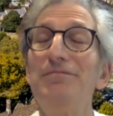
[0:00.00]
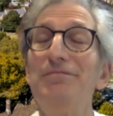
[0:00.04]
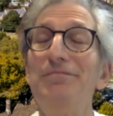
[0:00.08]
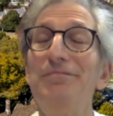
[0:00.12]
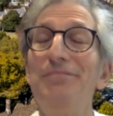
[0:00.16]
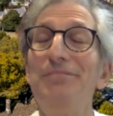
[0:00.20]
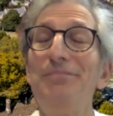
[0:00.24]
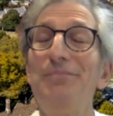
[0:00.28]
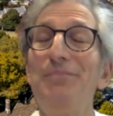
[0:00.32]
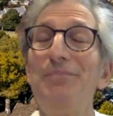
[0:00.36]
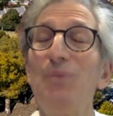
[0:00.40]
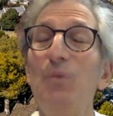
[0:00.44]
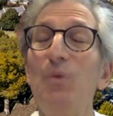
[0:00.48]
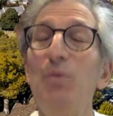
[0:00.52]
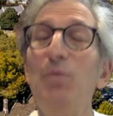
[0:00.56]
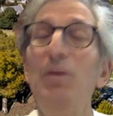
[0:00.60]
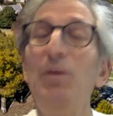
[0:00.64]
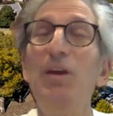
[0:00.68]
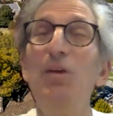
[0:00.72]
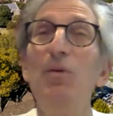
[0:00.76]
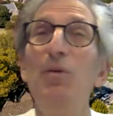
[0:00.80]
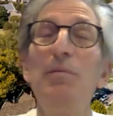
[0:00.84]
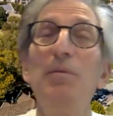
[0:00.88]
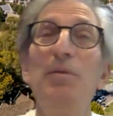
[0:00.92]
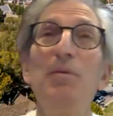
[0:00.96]
many
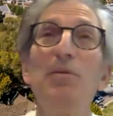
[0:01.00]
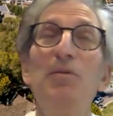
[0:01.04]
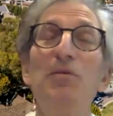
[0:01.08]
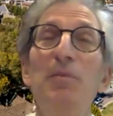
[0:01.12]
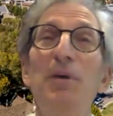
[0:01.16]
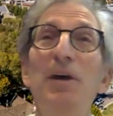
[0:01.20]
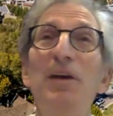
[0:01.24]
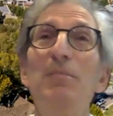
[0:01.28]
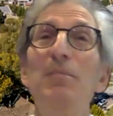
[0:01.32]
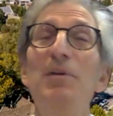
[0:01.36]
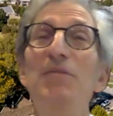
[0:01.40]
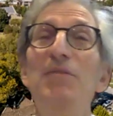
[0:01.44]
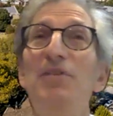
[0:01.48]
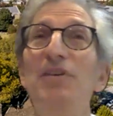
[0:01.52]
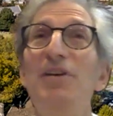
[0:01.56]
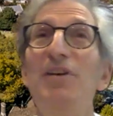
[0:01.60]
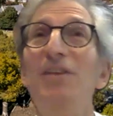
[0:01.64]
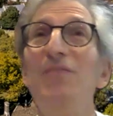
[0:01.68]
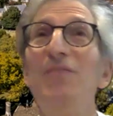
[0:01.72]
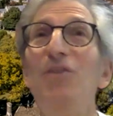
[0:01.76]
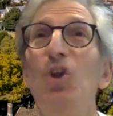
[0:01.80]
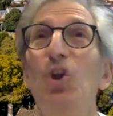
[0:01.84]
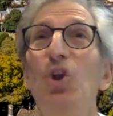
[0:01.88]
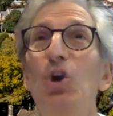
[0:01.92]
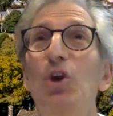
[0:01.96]
women with spina bifida have
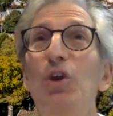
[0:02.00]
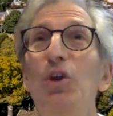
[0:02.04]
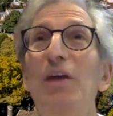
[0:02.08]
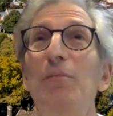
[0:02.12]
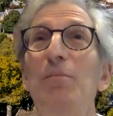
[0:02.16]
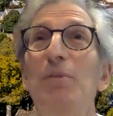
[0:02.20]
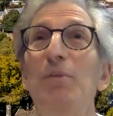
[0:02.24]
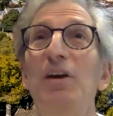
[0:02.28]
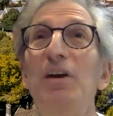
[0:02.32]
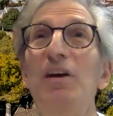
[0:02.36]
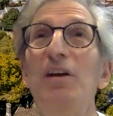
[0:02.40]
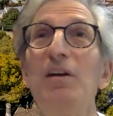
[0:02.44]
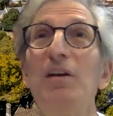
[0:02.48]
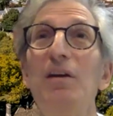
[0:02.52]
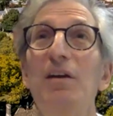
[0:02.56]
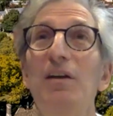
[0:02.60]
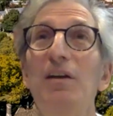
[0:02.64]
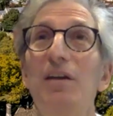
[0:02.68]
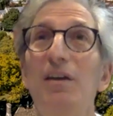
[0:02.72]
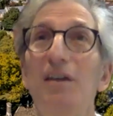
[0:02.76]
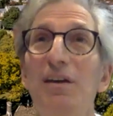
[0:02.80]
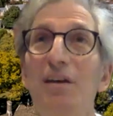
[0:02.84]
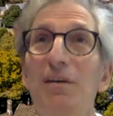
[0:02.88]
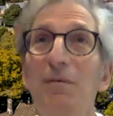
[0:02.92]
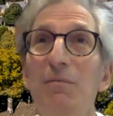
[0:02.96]
learned they
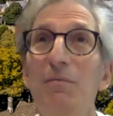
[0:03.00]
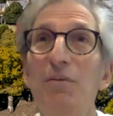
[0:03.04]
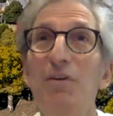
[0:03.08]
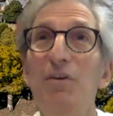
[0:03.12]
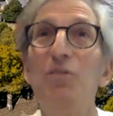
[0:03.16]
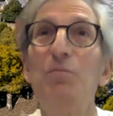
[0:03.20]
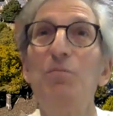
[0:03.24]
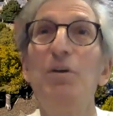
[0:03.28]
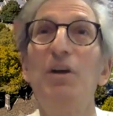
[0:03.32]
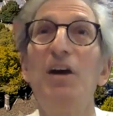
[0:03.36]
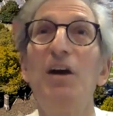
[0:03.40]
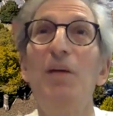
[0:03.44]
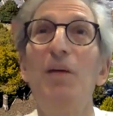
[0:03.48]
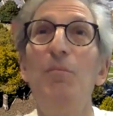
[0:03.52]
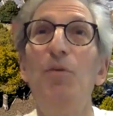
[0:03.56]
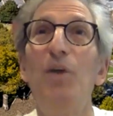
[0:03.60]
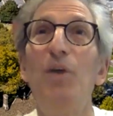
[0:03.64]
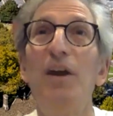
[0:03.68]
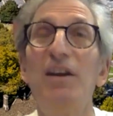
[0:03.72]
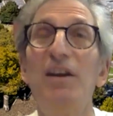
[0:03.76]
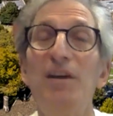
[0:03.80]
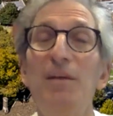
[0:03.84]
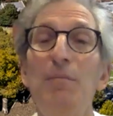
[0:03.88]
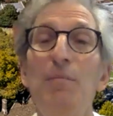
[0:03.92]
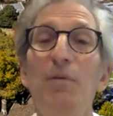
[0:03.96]
could become
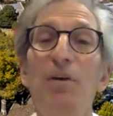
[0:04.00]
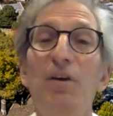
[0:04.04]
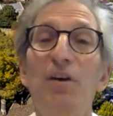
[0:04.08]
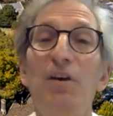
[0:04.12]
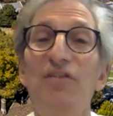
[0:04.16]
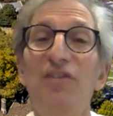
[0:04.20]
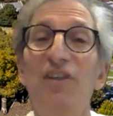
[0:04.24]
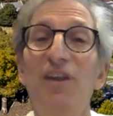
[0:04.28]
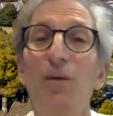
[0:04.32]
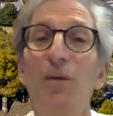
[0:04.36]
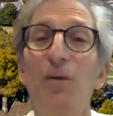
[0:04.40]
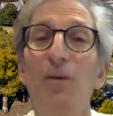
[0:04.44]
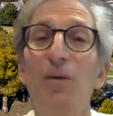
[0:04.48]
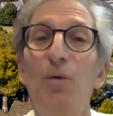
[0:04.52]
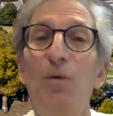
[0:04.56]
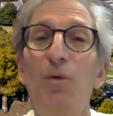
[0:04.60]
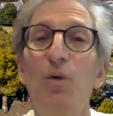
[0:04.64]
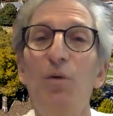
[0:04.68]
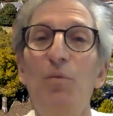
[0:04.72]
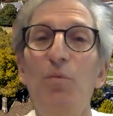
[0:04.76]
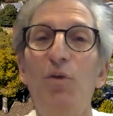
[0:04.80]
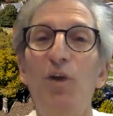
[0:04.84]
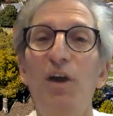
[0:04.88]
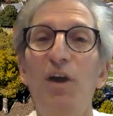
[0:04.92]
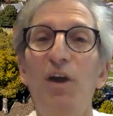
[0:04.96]
pregnant because they were
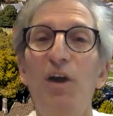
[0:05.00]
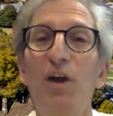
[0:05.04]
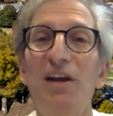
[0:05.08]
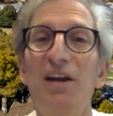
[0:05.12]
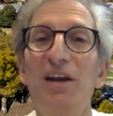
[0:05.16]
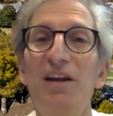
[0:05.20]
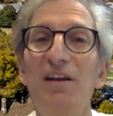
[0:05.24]
pregnant.